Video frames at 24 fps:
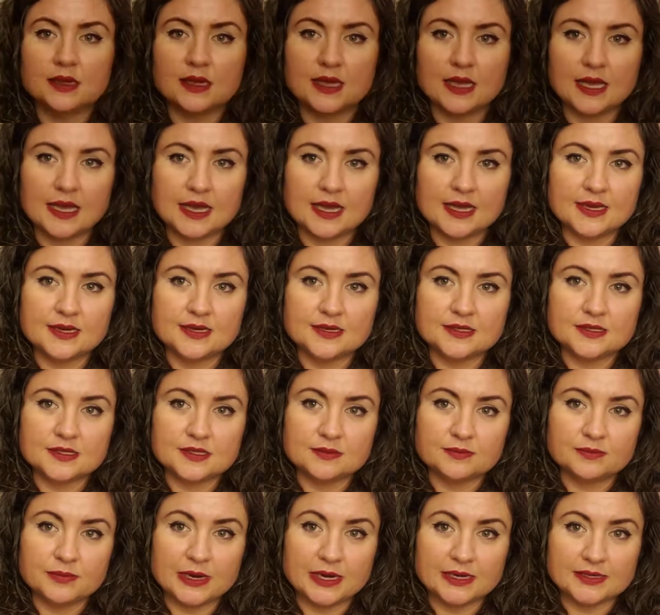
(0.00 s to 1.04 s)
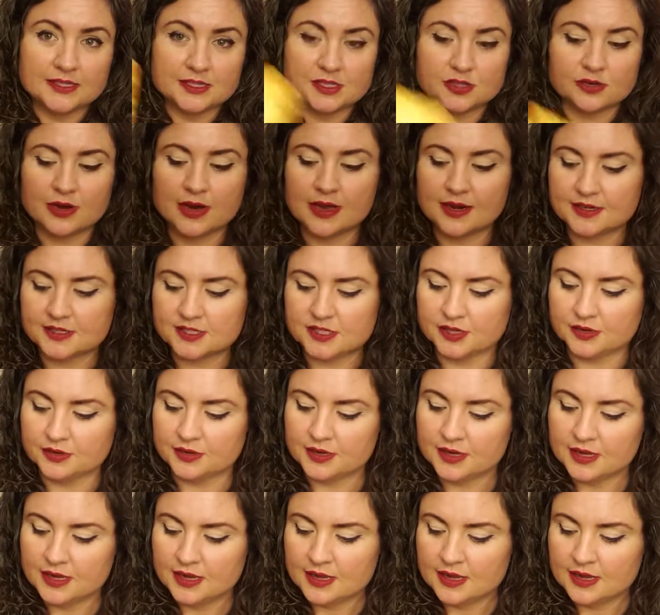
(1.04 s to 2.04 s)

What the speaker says: and practice gratitude.